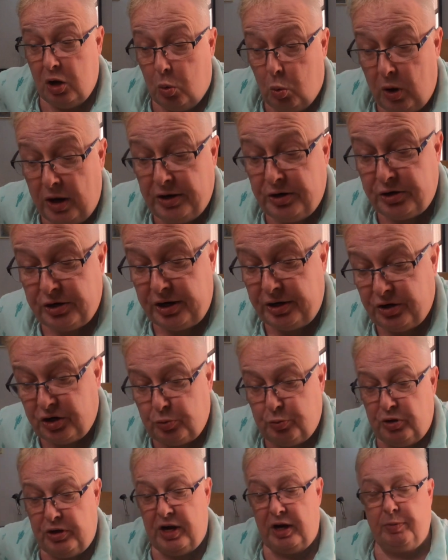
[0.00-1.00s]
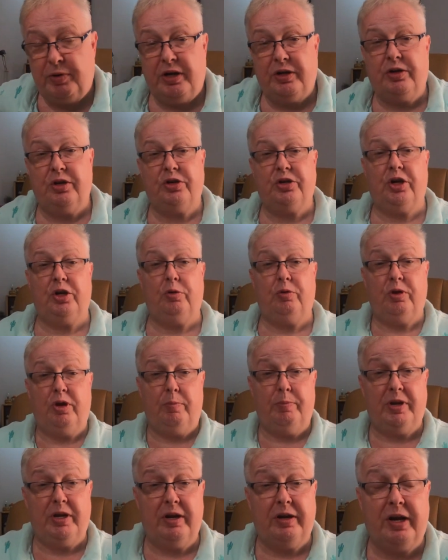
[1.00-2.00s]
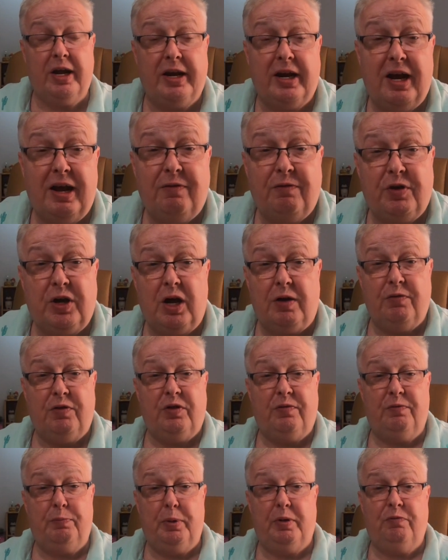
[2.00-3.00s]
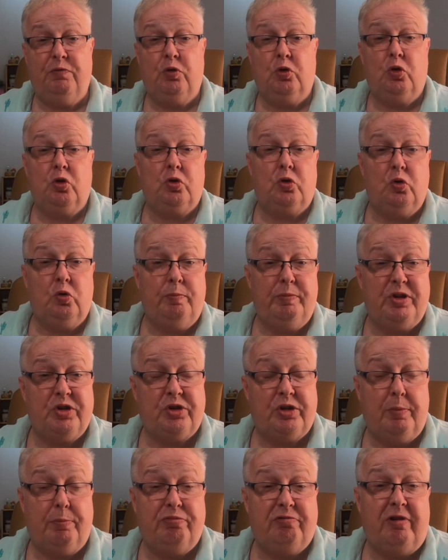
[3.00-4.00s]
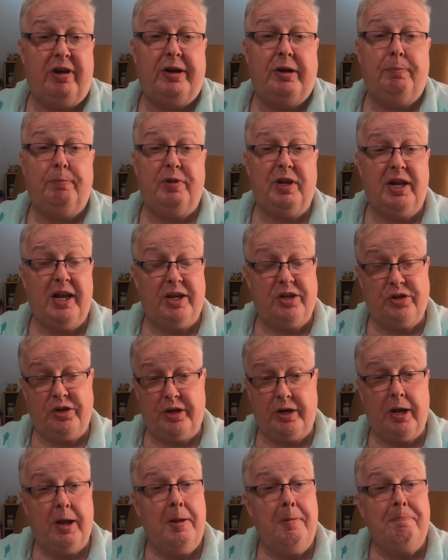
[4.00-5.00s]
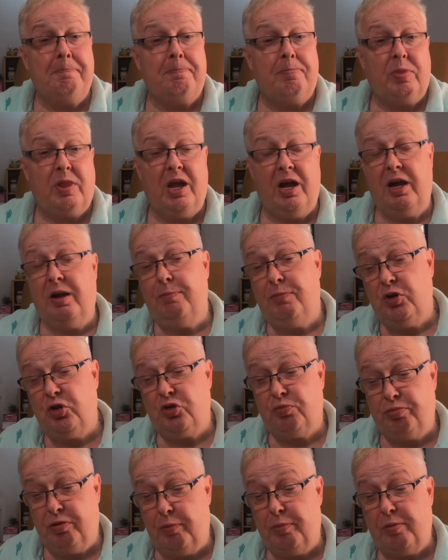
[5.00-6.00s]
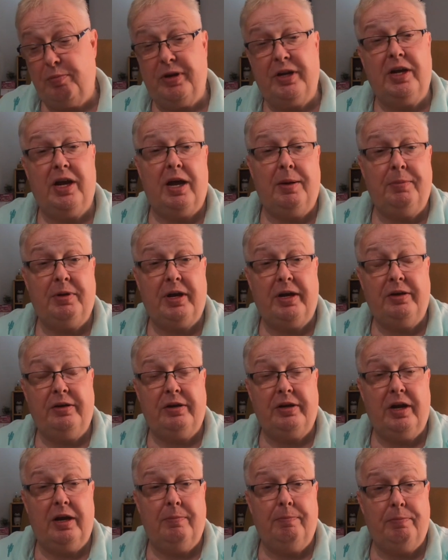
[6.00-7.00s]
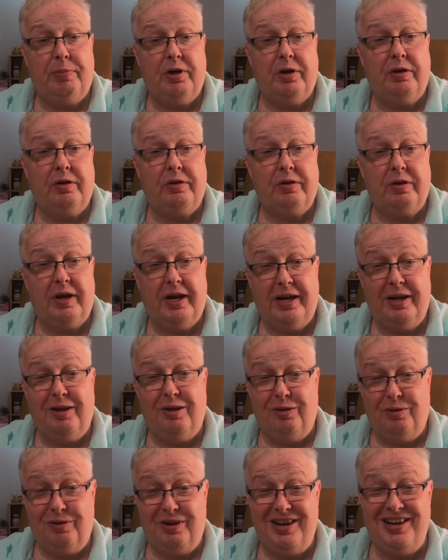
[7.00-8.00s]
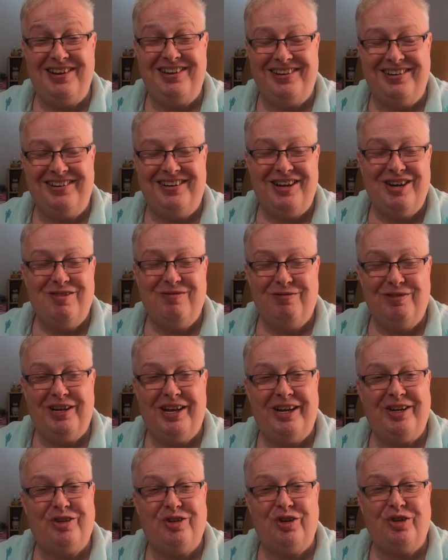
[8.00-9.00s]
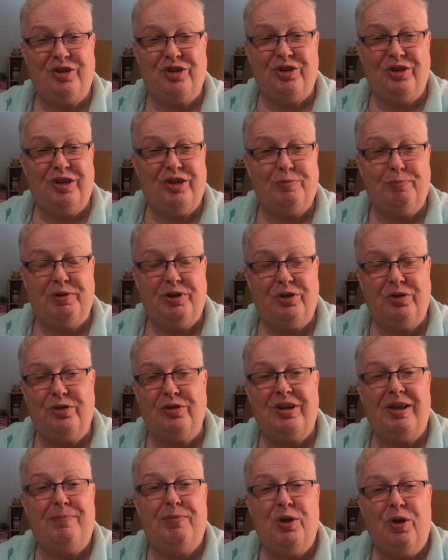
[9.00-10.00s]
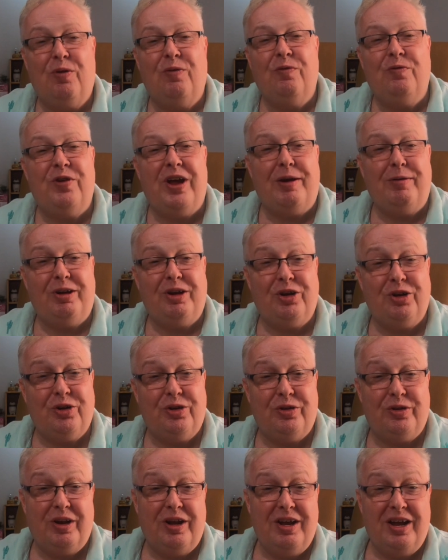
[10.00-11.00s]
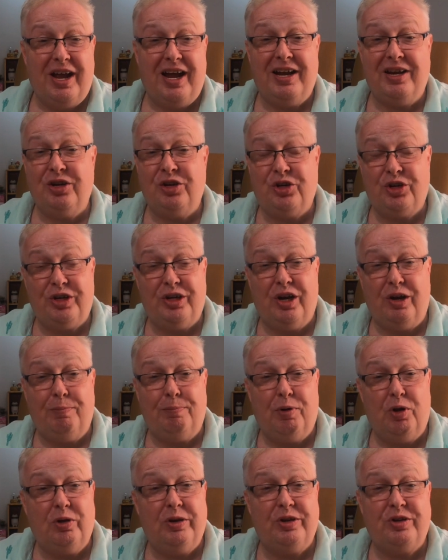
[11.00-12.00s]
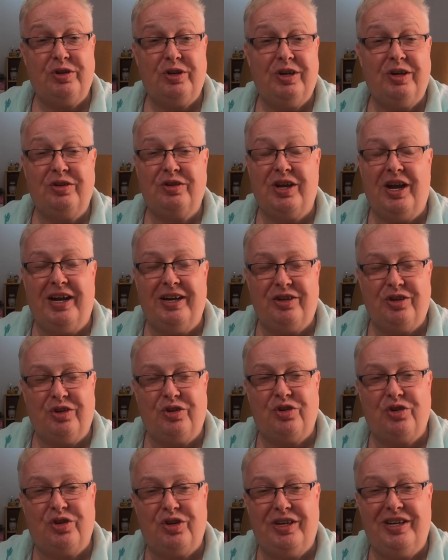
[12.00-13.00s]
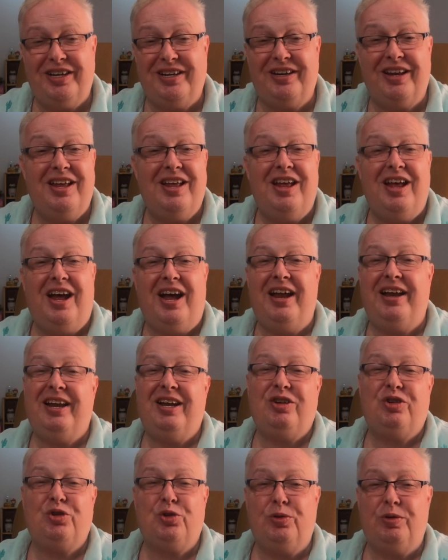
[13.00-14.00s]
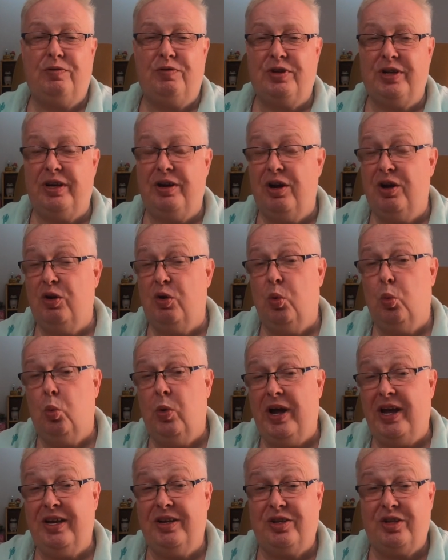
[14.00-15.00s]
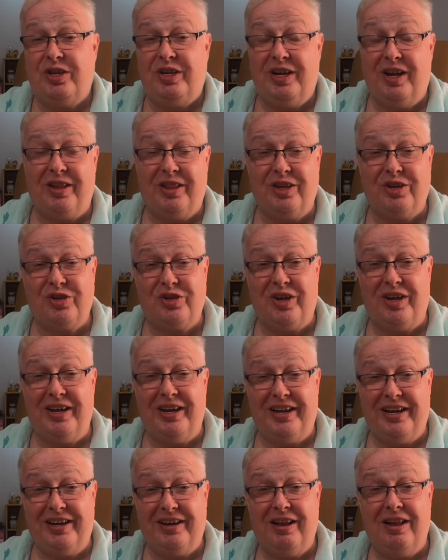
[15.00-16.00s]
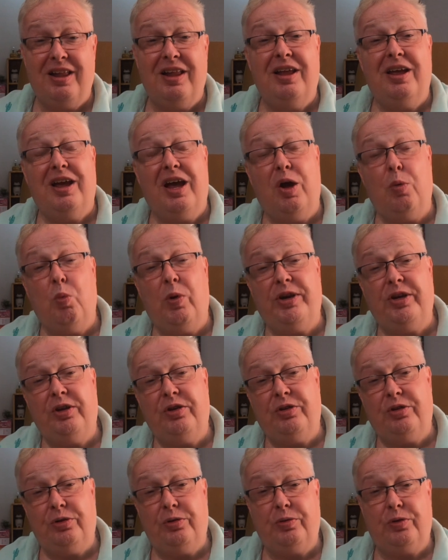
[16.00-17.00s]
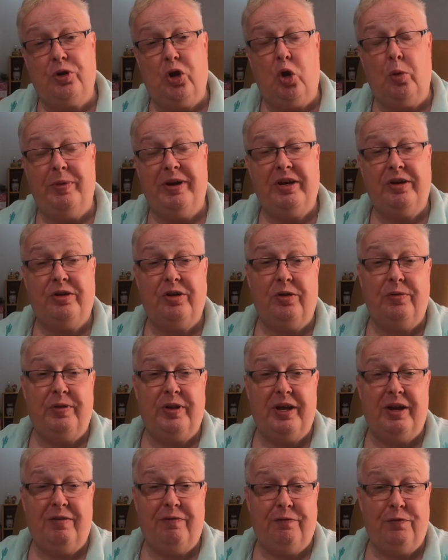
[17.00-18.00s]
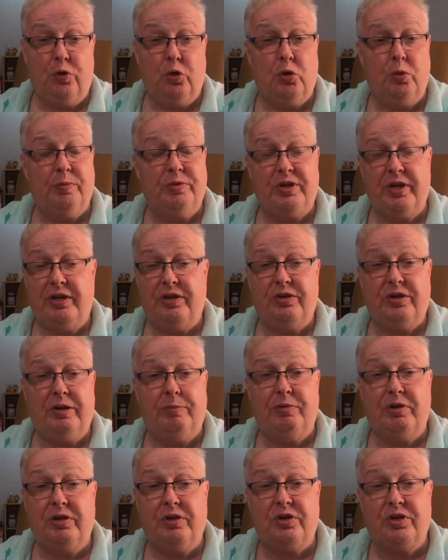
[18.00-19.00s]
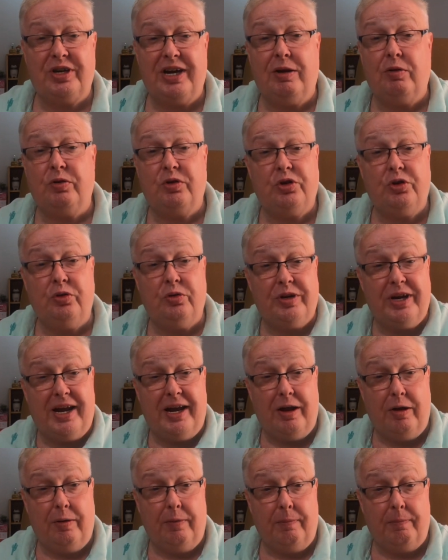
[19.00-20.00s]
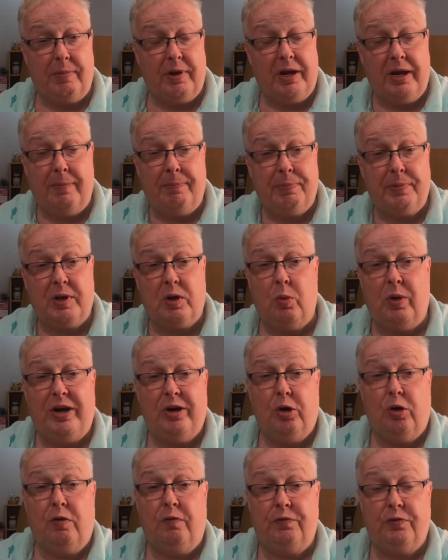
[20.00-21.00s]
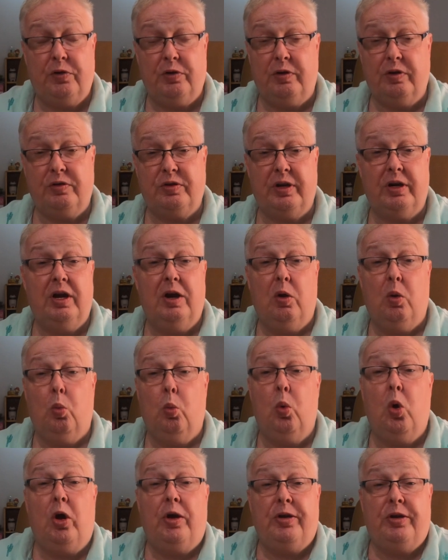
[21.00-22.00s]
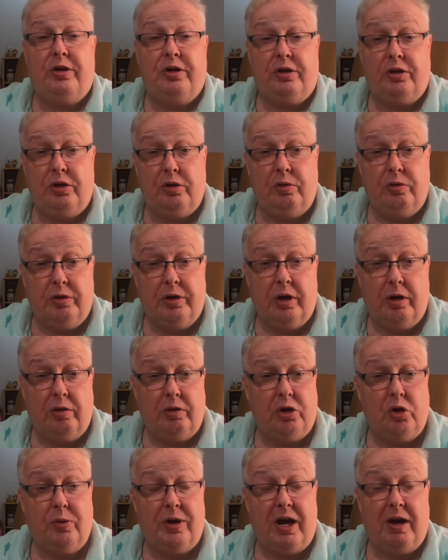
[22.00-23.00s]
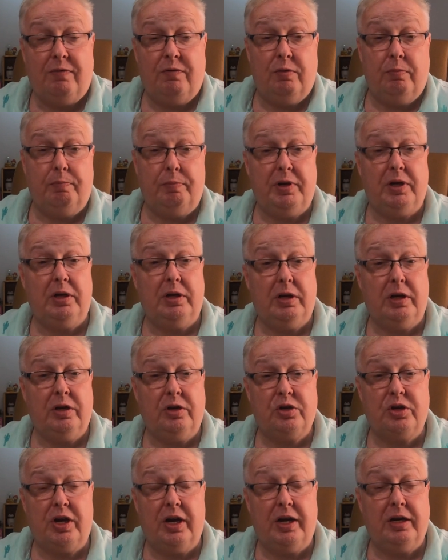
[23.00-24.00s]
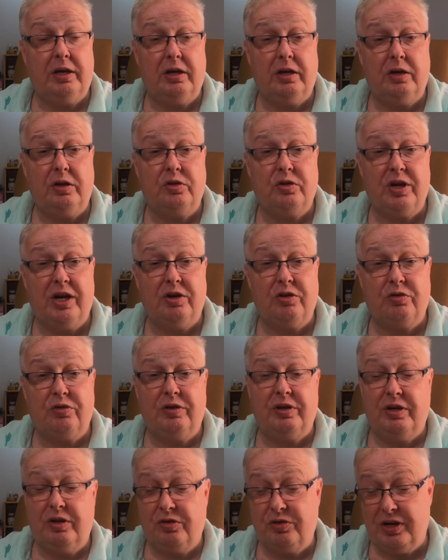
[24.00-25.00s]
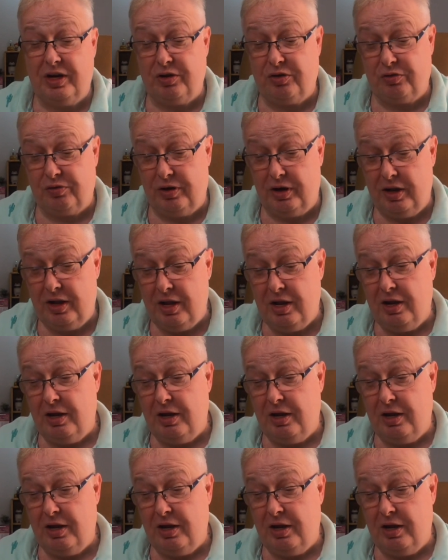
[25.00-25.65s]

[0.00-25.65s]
One gentleman I'm going to show you in a minute I have covered before, called Mr. Brian Biletic, and most probably I'm going to get burnt to hell related to this because I'm not very good at geopolitics. I just see it and I sort of say, where's the other side? And when you do comment on their forums, they seem to shout you down, yeah, quite often, and say, what do you know? You haven't been in China, etc., etc.